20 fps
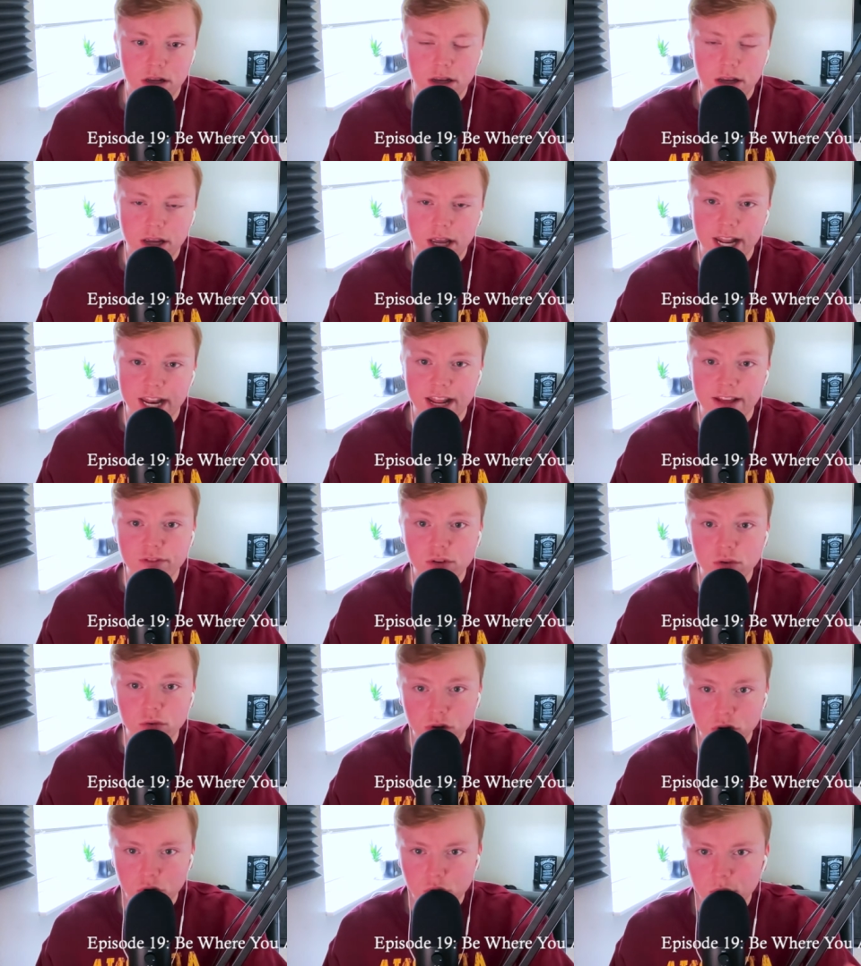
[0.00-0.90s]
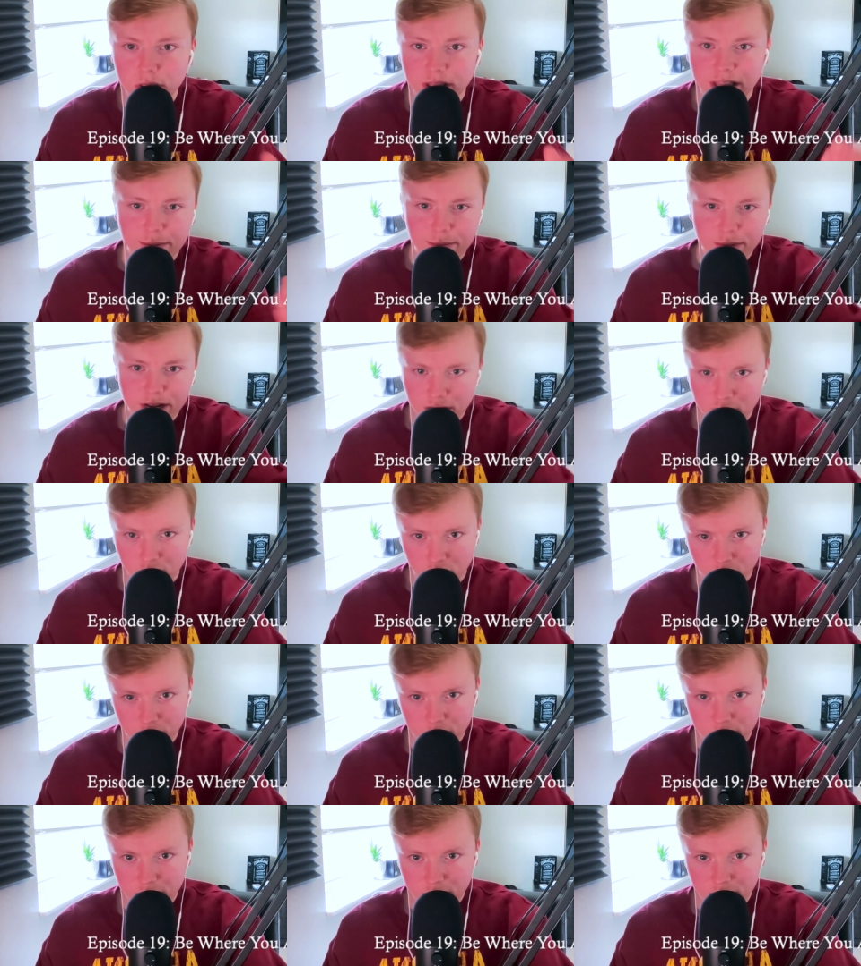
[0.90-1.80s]
And if you do, let me know.
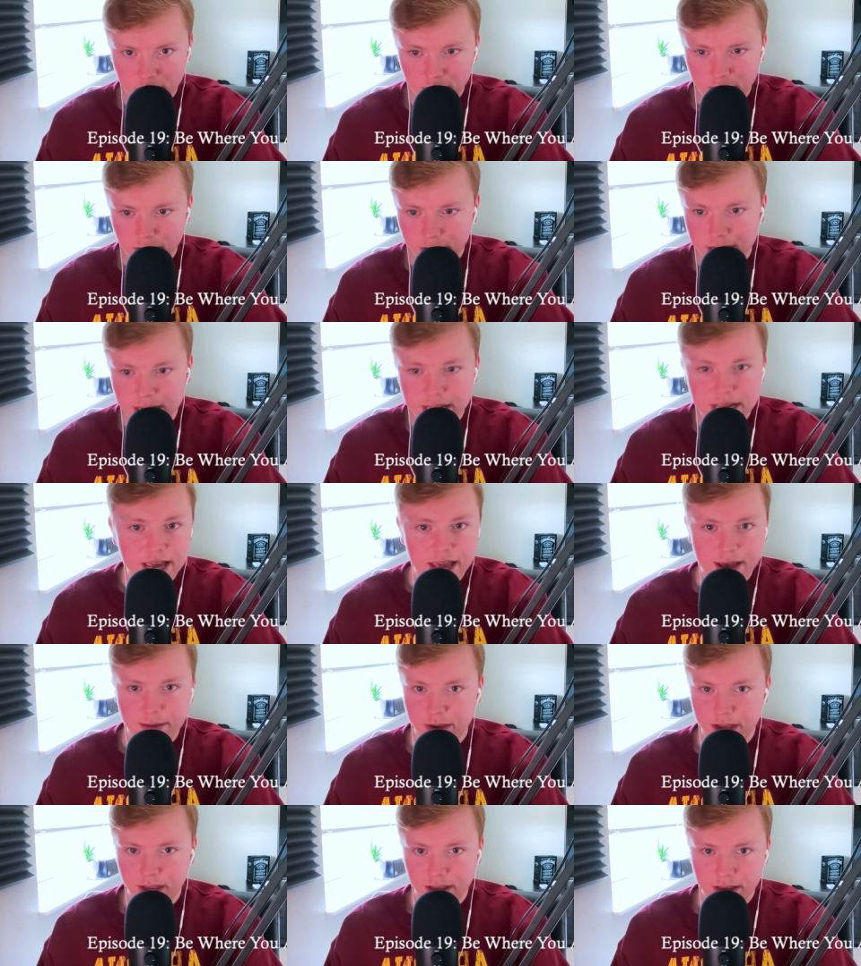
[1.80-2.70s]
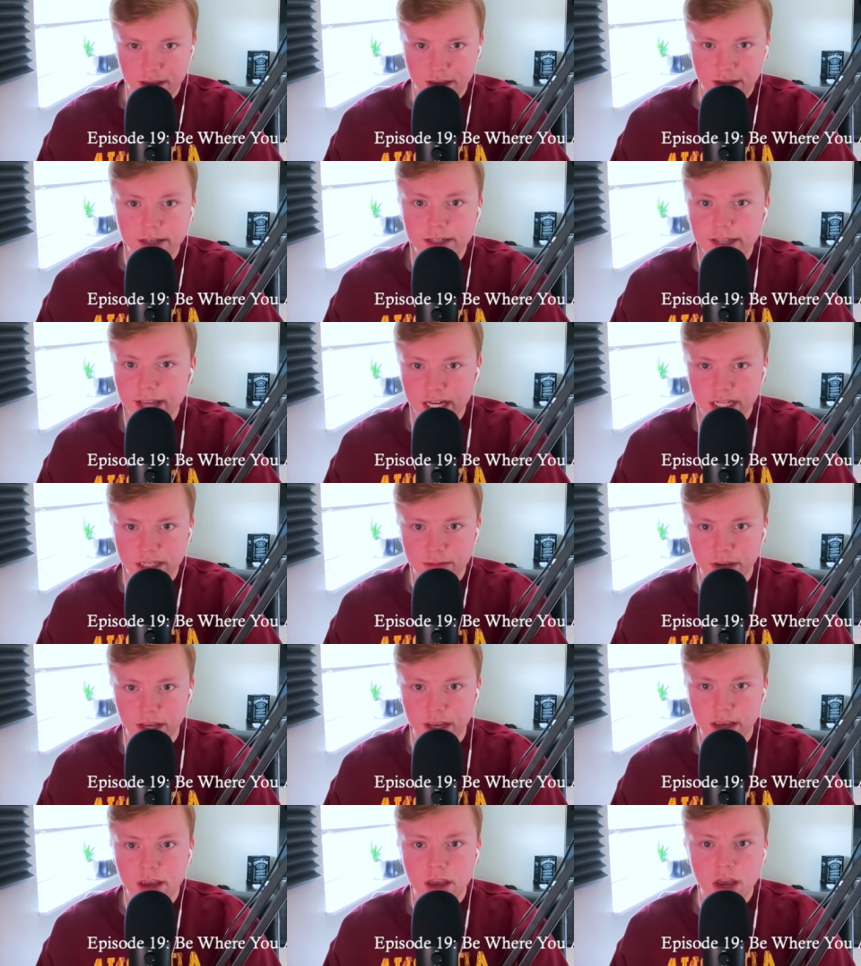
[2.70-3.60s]
DM me, text
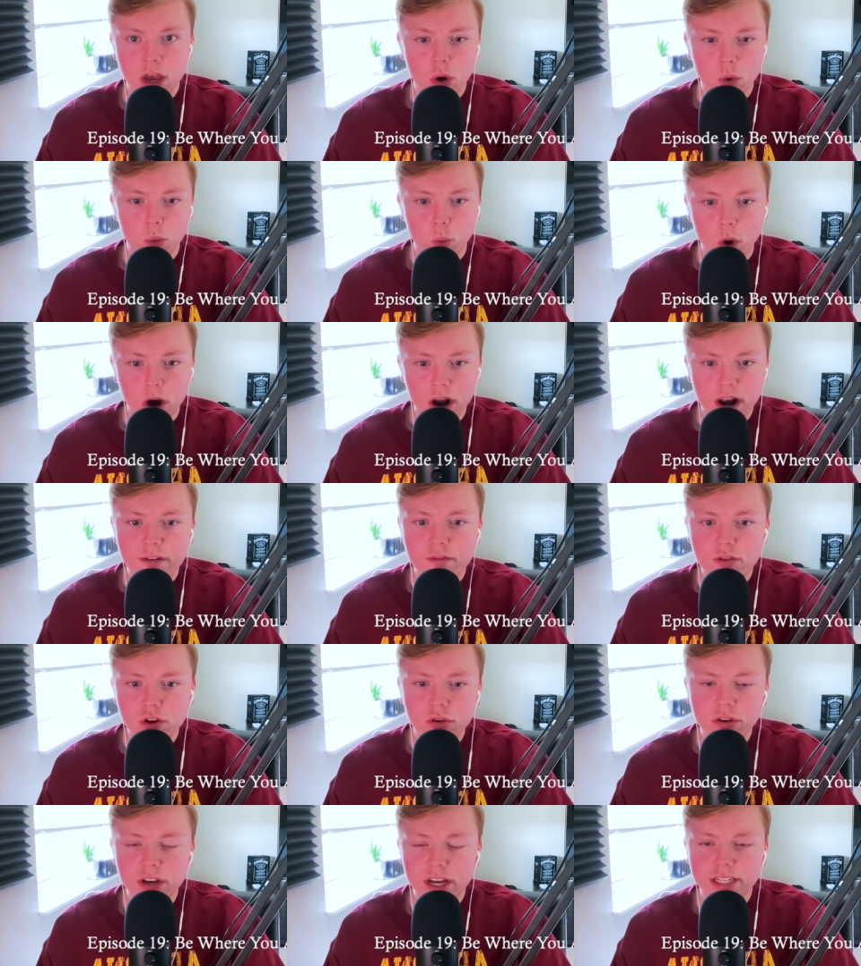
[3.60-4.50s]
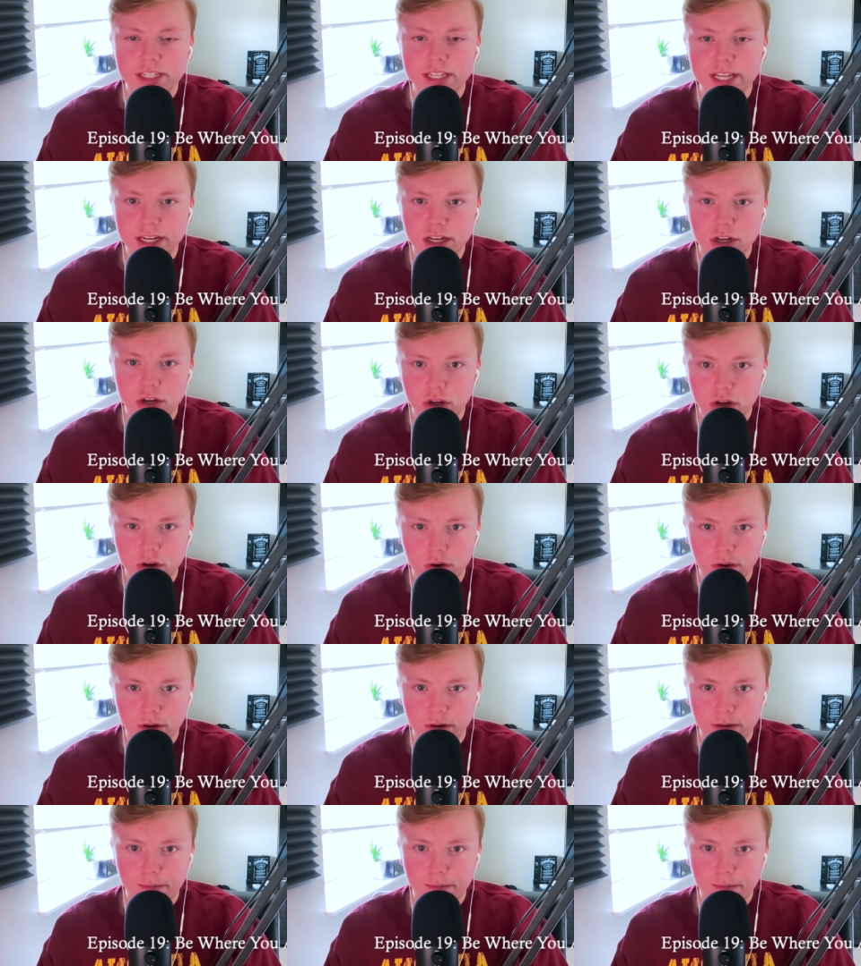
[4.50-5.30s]
me, whatever you guys need to do.